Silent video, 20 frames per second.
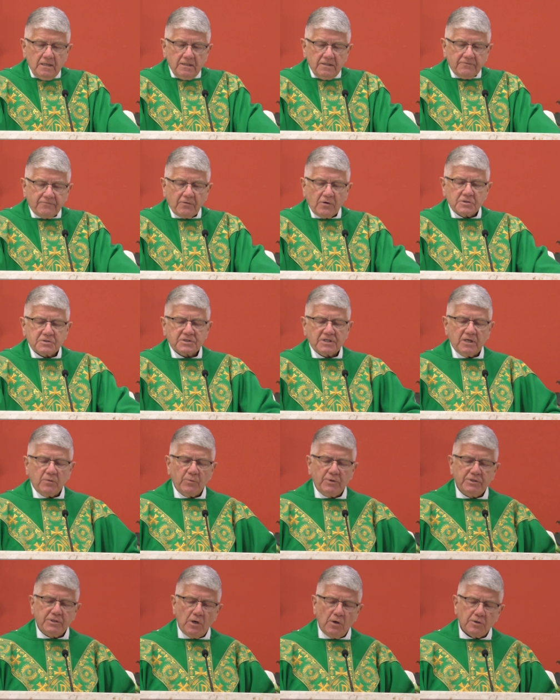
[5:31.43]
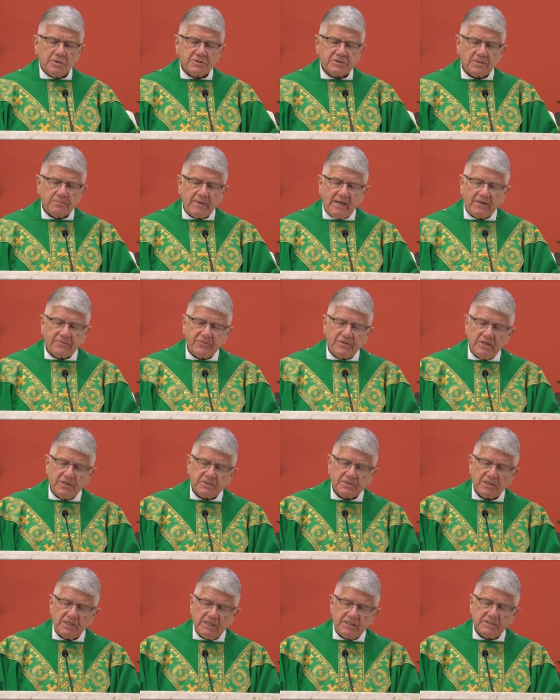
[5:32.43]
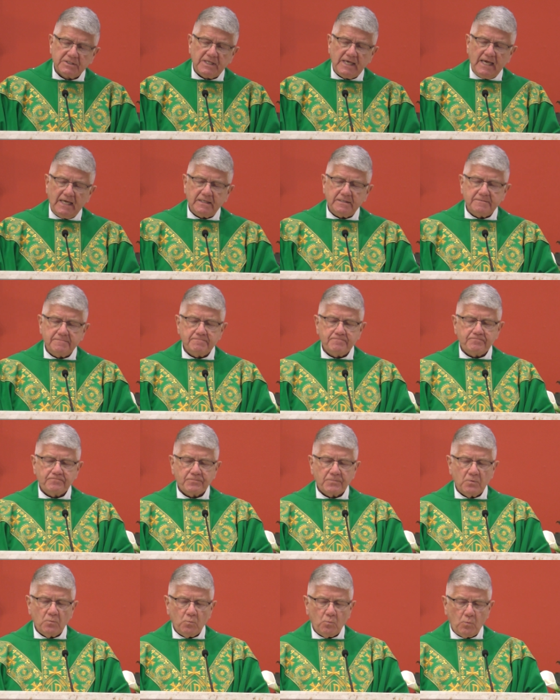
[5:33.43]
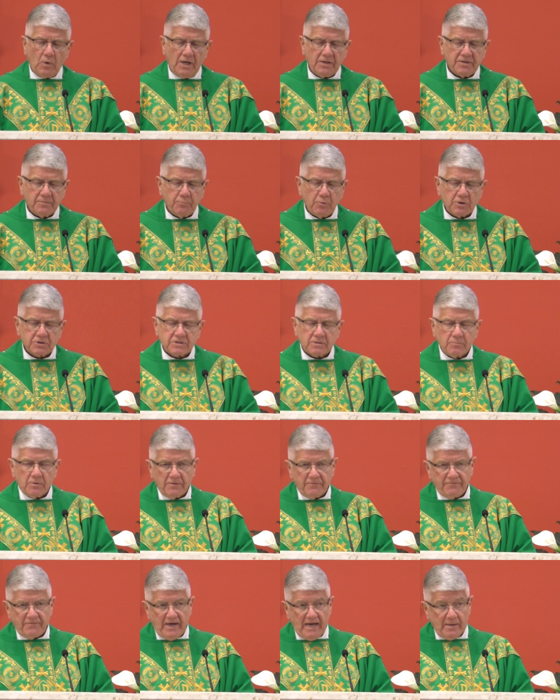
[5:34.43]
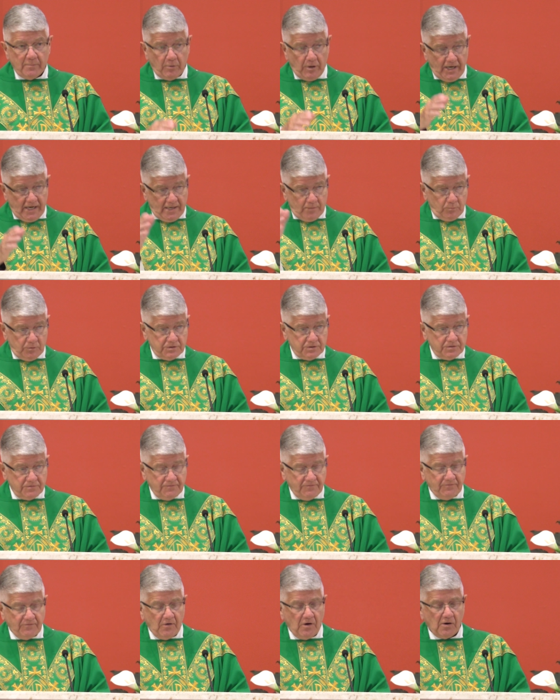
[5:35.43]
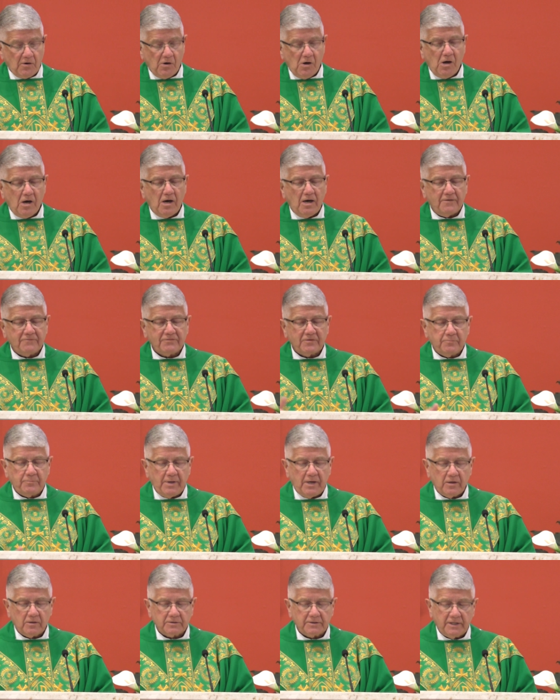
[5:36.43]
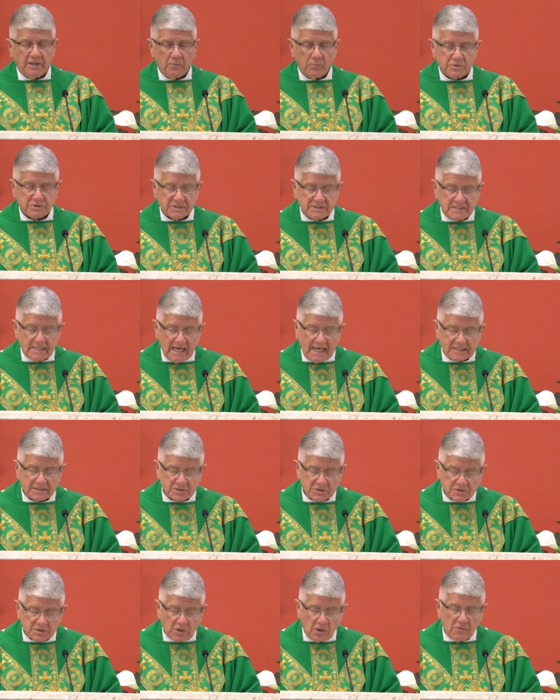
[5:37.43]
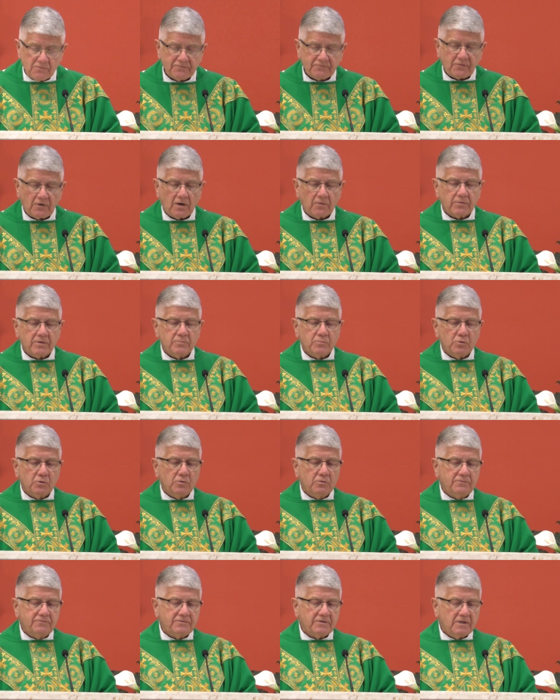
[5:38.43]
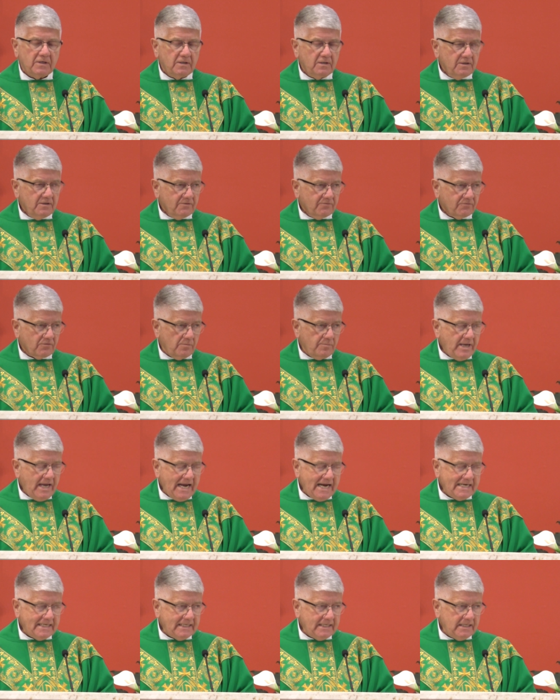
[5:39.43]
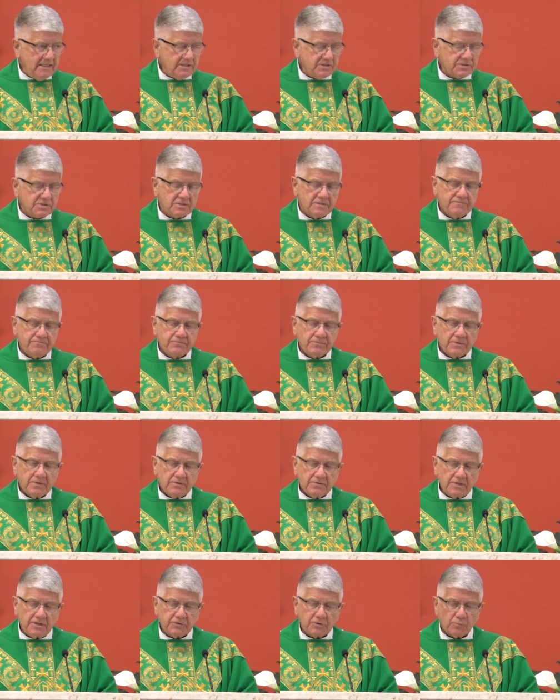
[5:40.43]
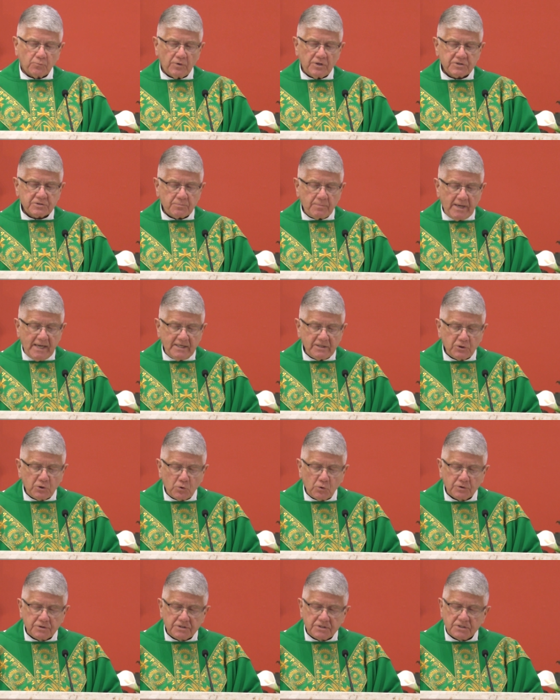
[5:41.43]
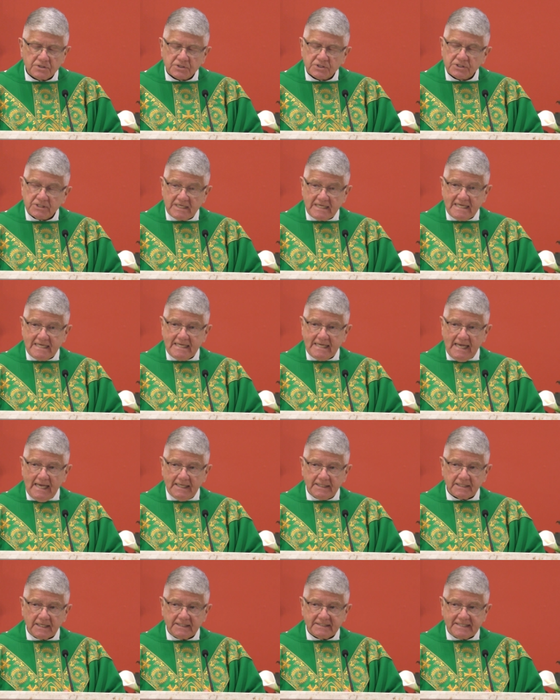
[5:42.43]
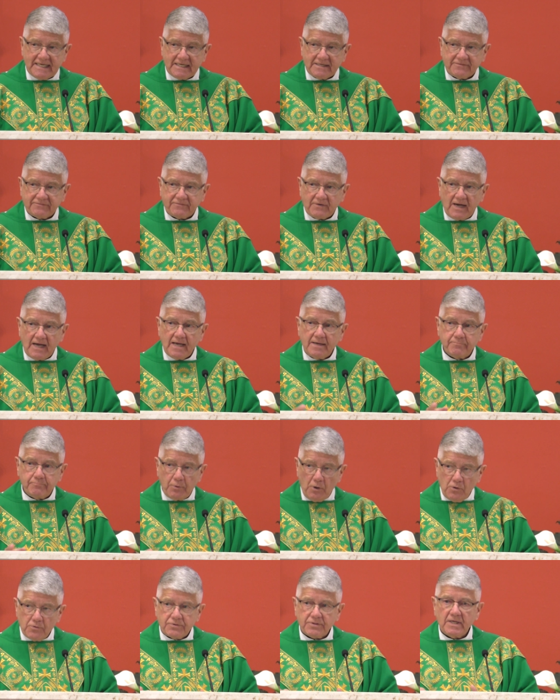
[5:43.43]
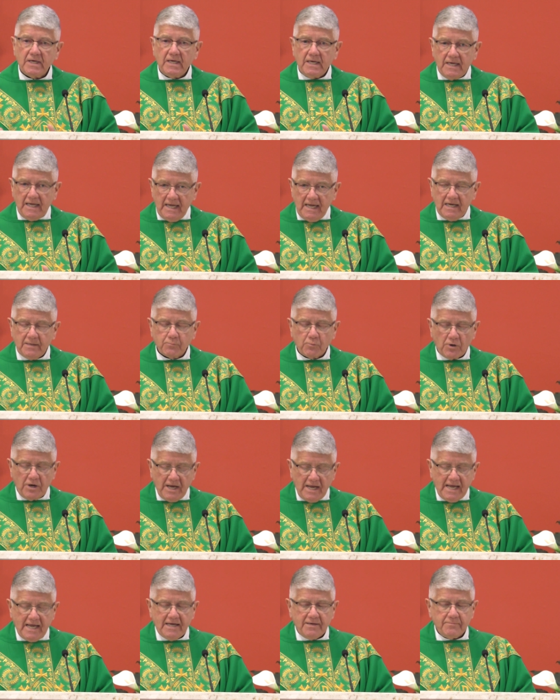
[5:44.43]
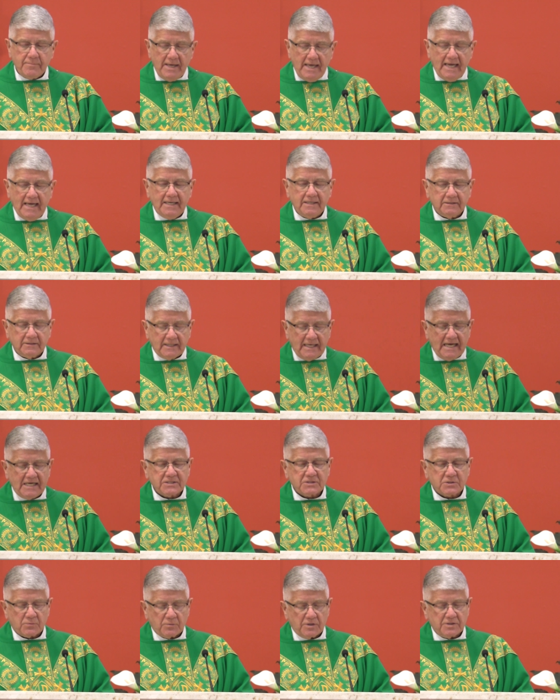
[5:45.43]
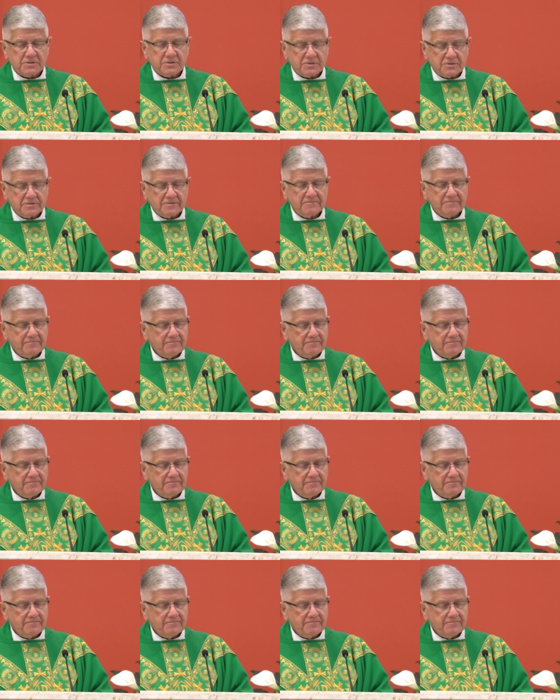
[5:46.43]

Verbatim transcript: The first thing we notice about this is that while the bosom of Abraham was far off, apparently it was not so far removed from Hades that the rich man couldn't see and identify both Abraham and Lazarus.